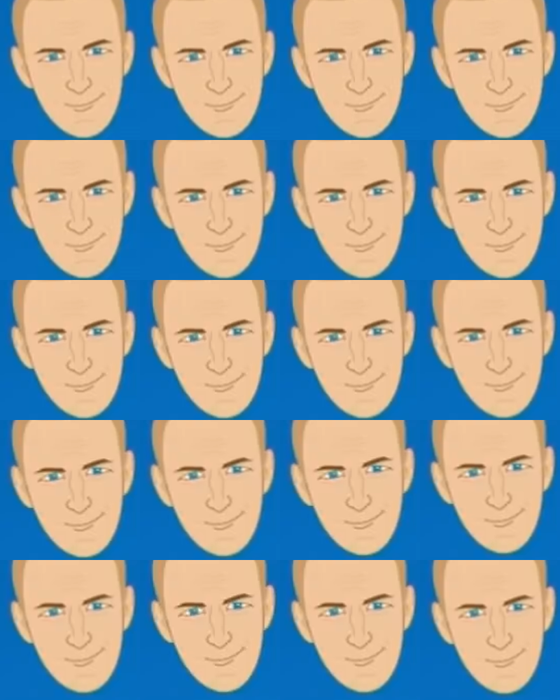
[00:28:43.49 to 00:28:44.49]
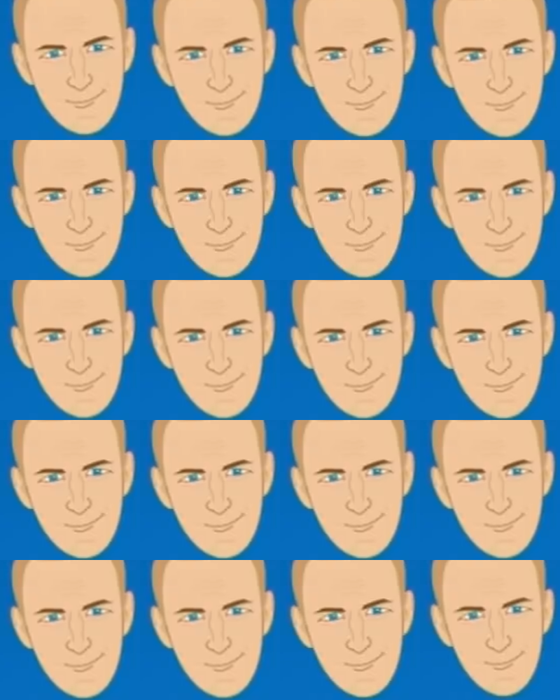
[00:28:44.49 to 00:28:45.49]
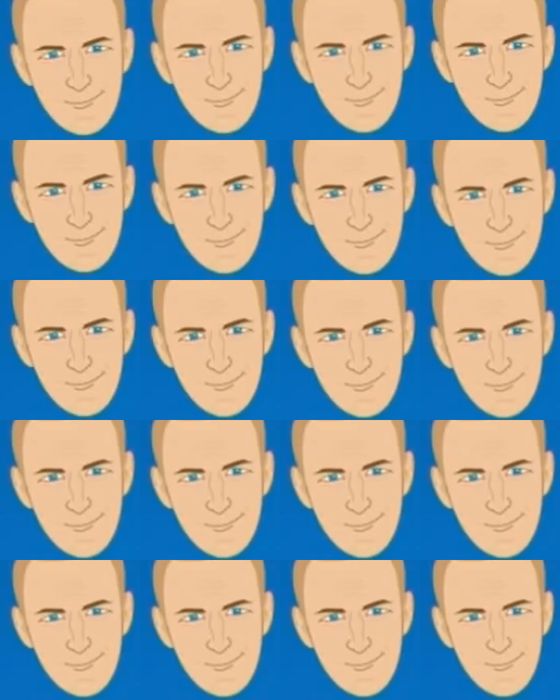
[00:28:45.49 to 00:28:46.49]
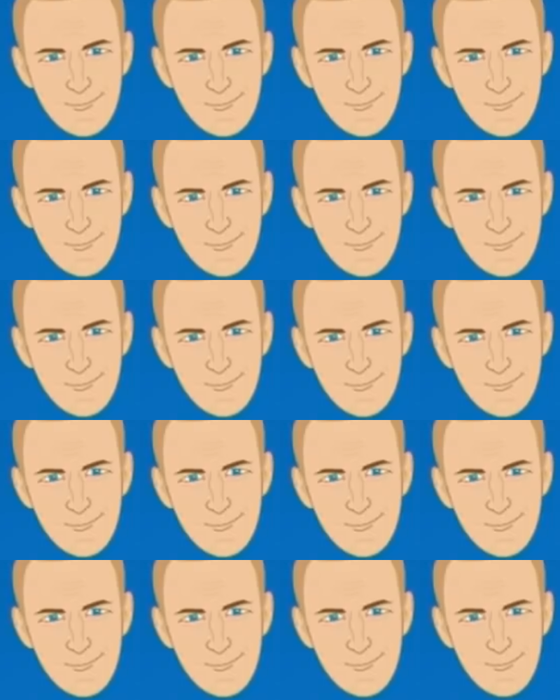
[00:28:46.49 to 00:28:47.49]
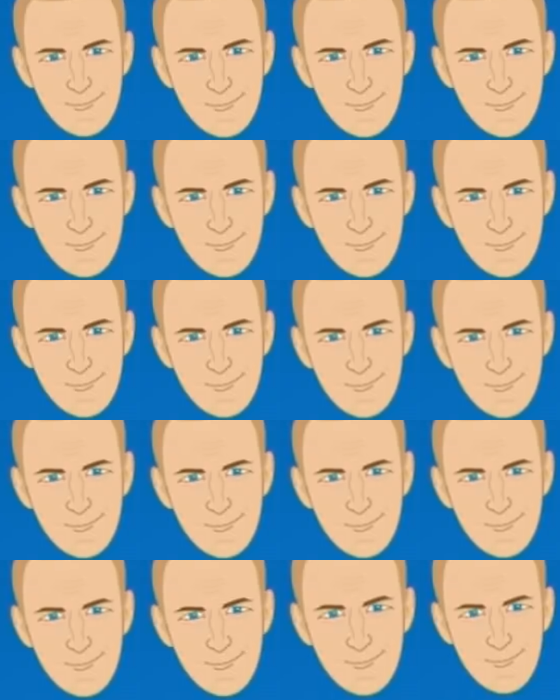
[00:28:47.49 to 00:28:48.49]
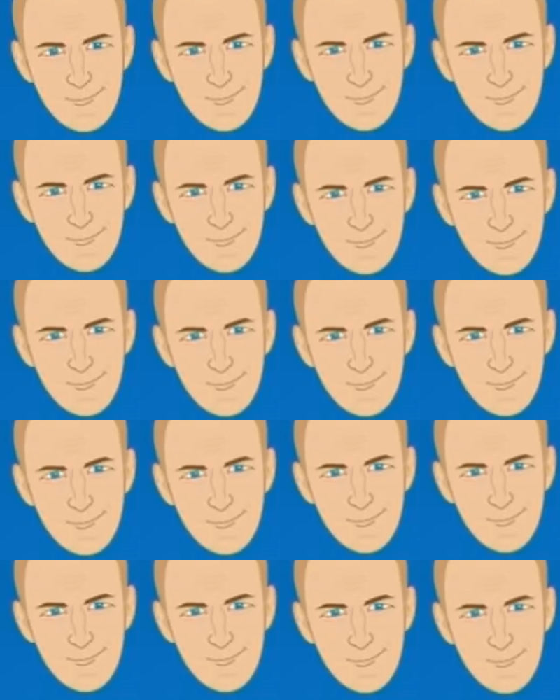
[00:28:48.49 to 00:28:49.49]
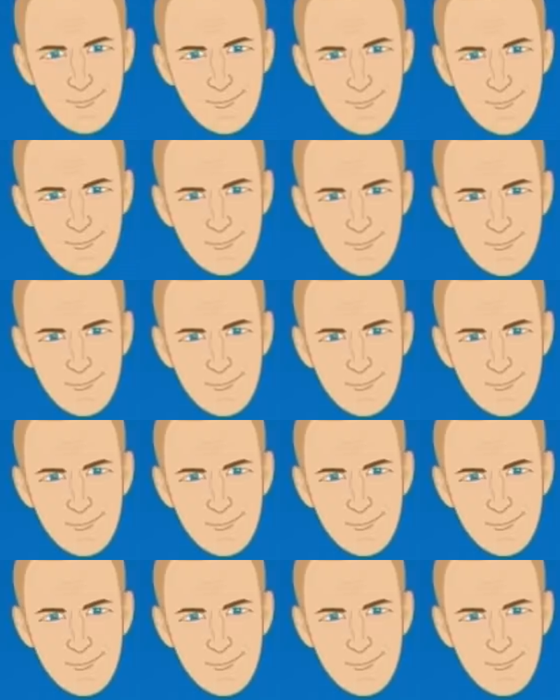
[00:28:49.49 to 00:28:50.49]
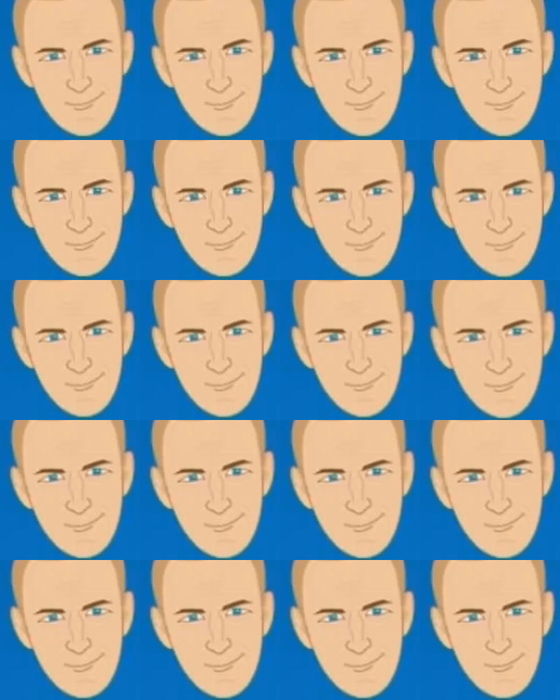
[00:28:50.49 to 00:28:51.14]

The person shown says nothing.